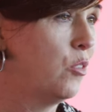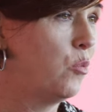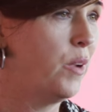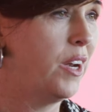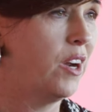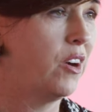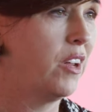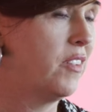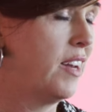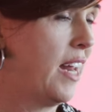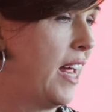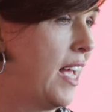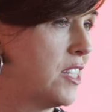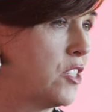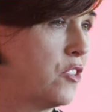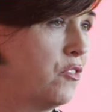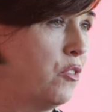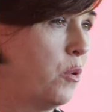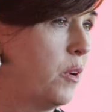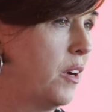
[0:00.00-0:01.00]
We don't even
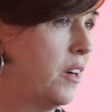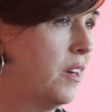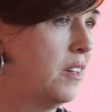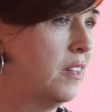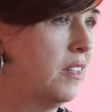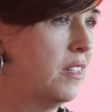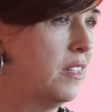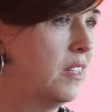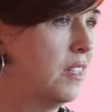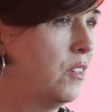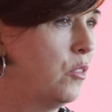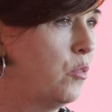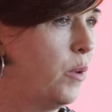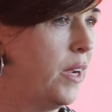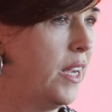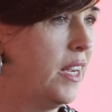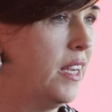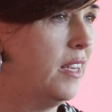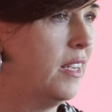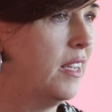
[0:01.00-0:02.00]
ask for it.
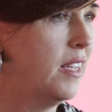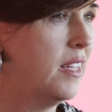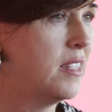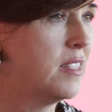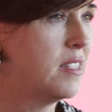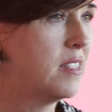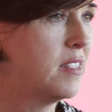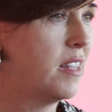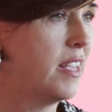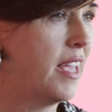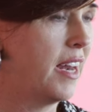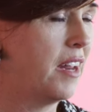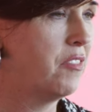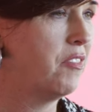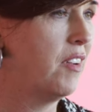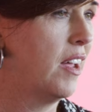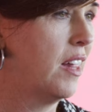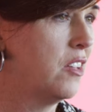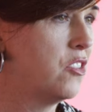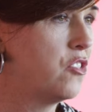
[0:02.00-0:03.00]
We, it's the
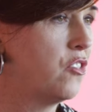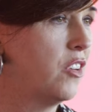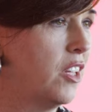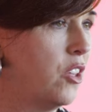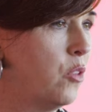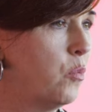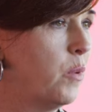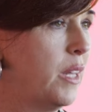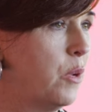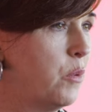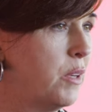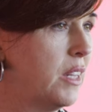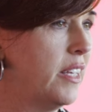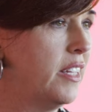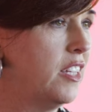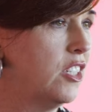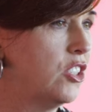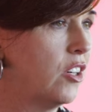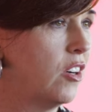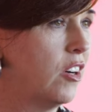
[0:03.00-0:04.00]
NFL is really the one that would
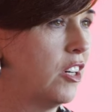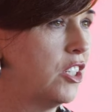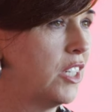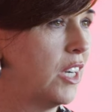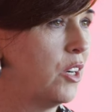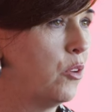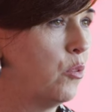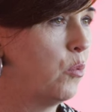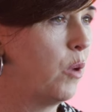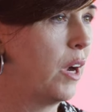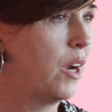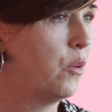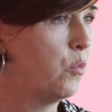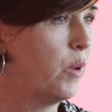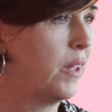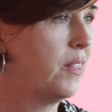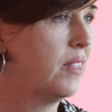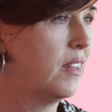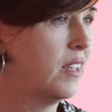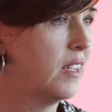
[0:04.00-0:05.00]
lead the charge on, on
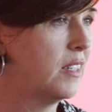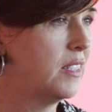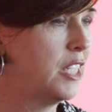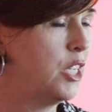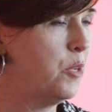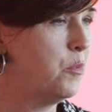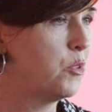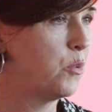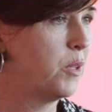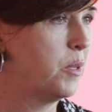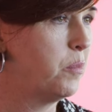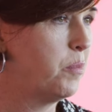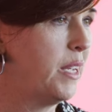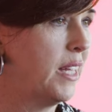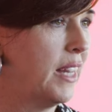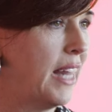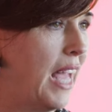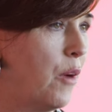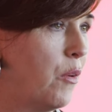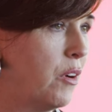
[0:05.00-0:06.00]
what the teams would be
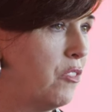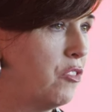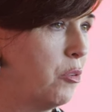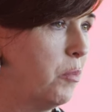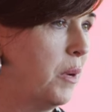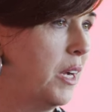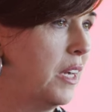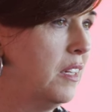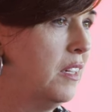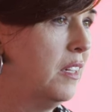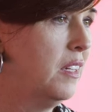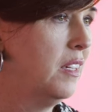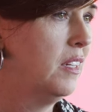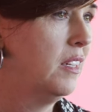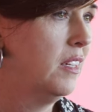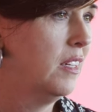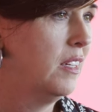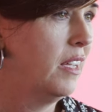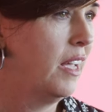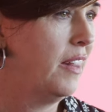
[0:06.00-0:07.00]
allowing from a
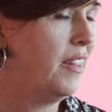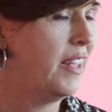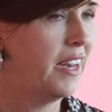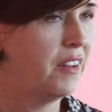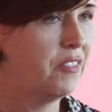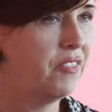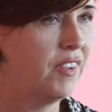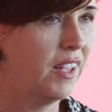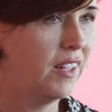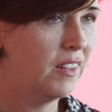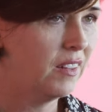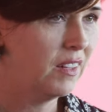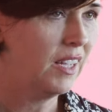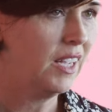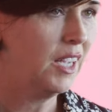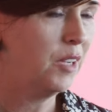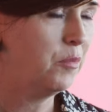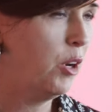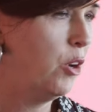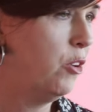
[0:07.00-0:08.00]
and the NFL
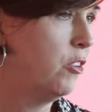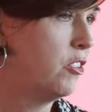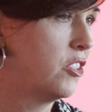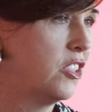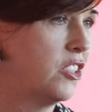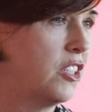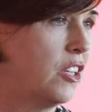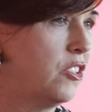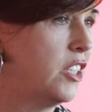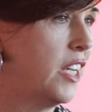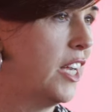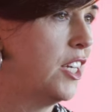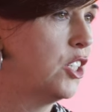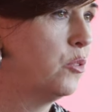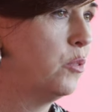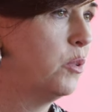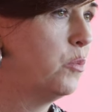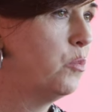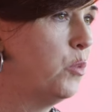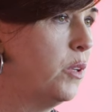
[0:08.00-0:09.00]
um, Owners
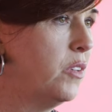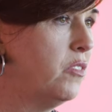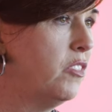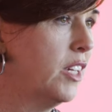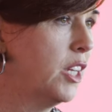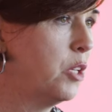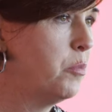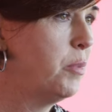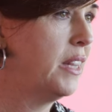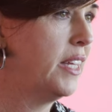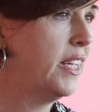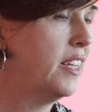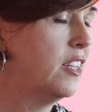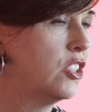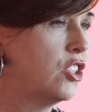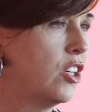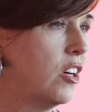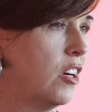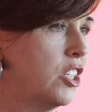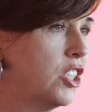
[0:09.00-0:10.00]
Association would really be leading the
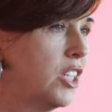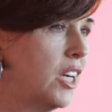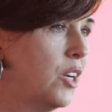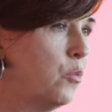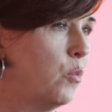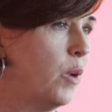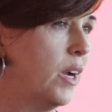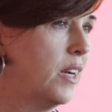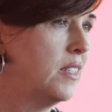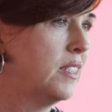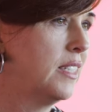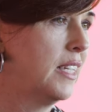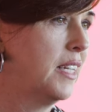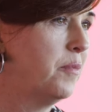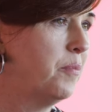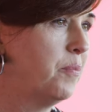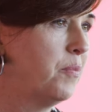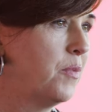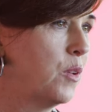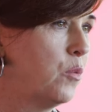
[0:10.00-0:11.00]
charge on what,
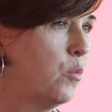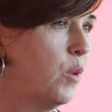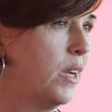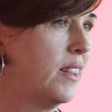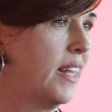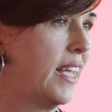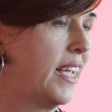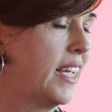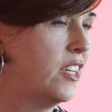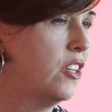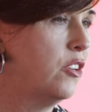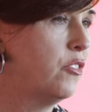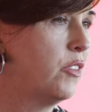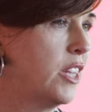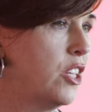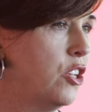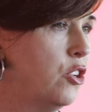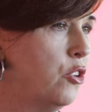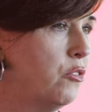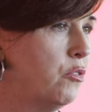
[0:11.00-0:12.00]
um, what they can do for
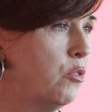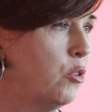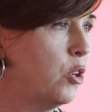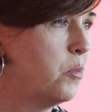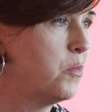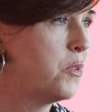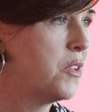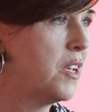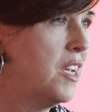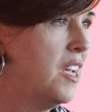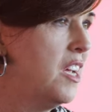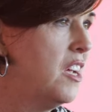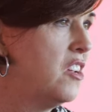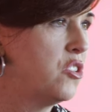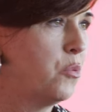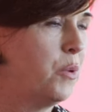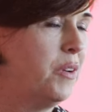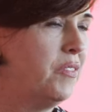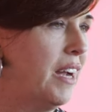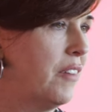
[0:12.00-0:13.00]
the uniforms.
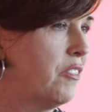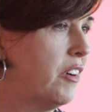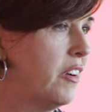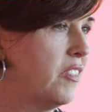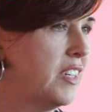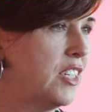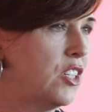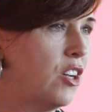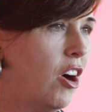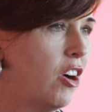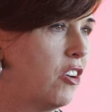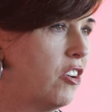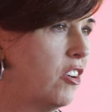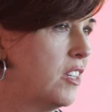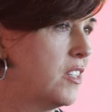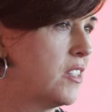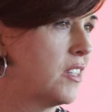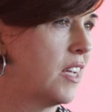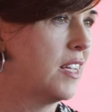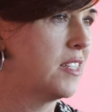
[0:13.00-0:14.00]
So we've never even talked or
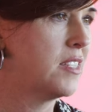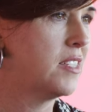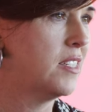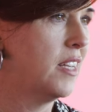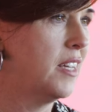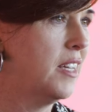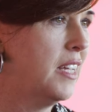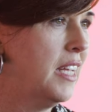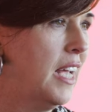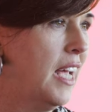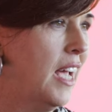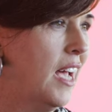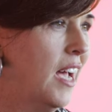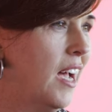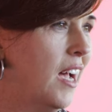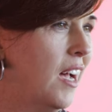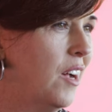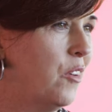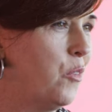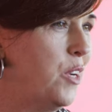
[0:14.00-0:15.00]
discussed it.
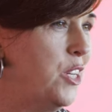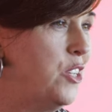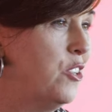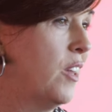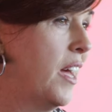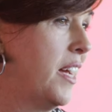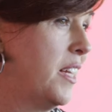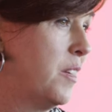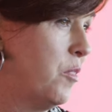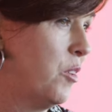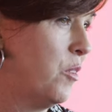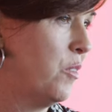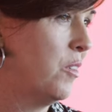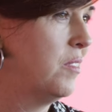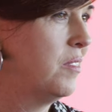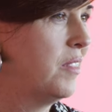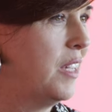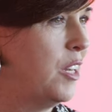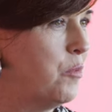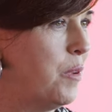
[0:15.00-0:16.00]
Uh, we do like them to
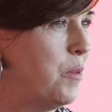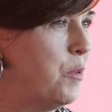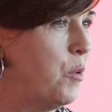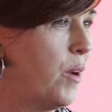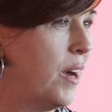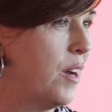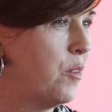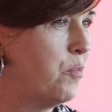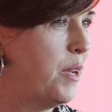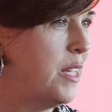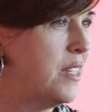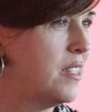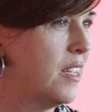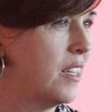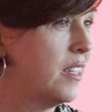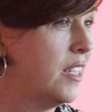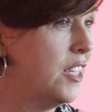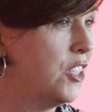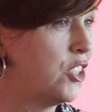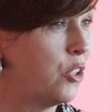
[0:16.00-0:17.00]
you know, maybe wear a pizza
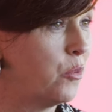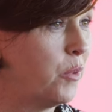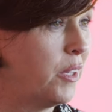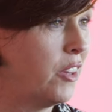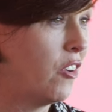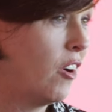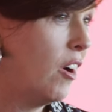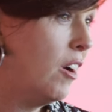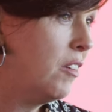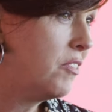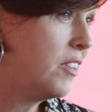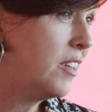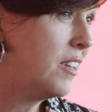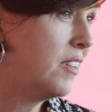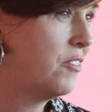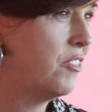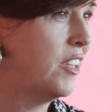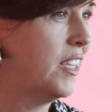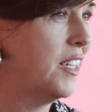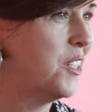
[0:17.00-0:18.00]
t-shirt when they're off the
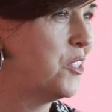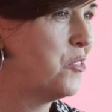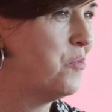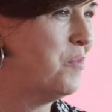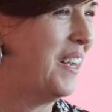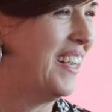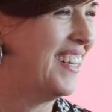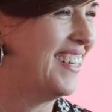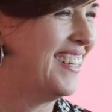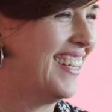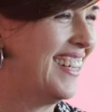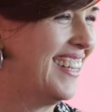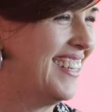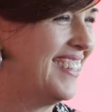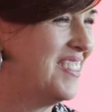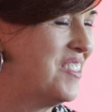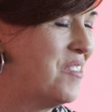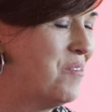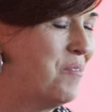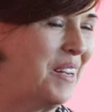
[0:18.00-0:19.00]
field, but,
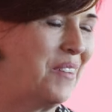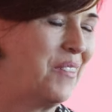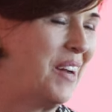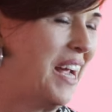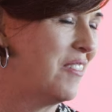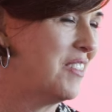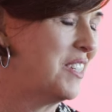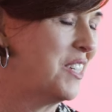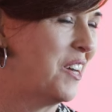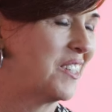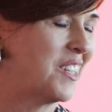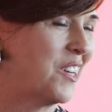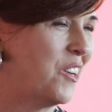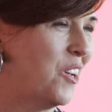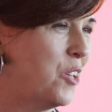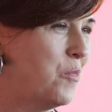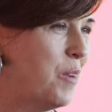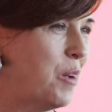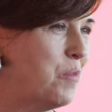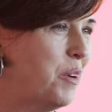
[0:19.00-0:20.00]
uh, but we haven't talked at
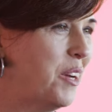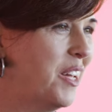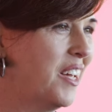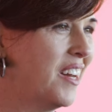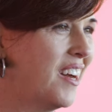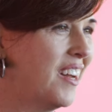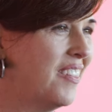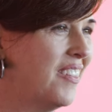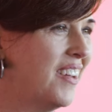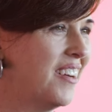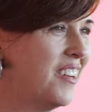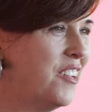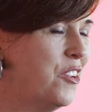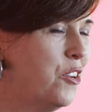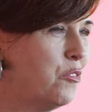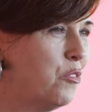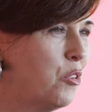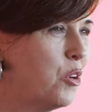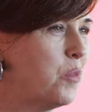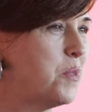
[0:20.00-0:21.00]
all about putting it on their
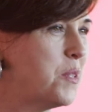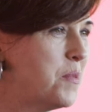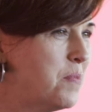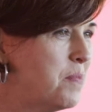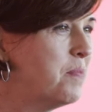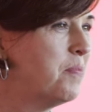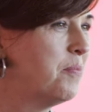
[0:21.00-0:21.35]
uniforms.